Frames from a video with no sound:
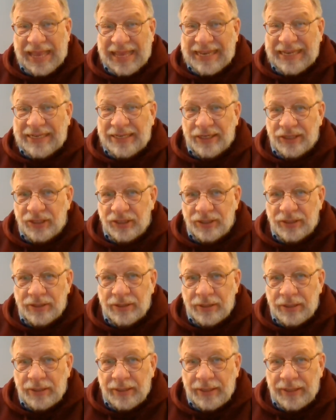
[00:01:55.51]
any
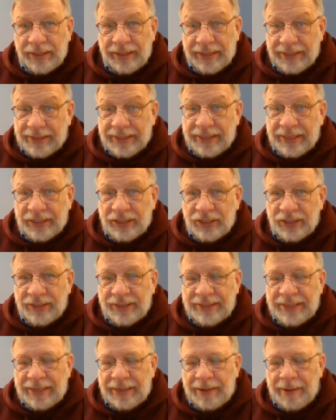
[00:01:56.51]
dishes in the kitchen
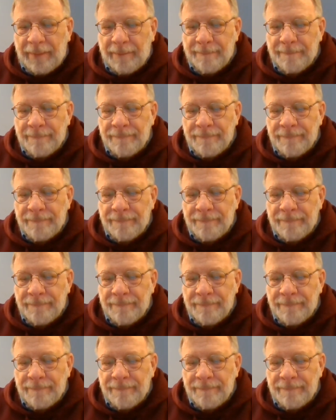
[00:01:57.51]
sink.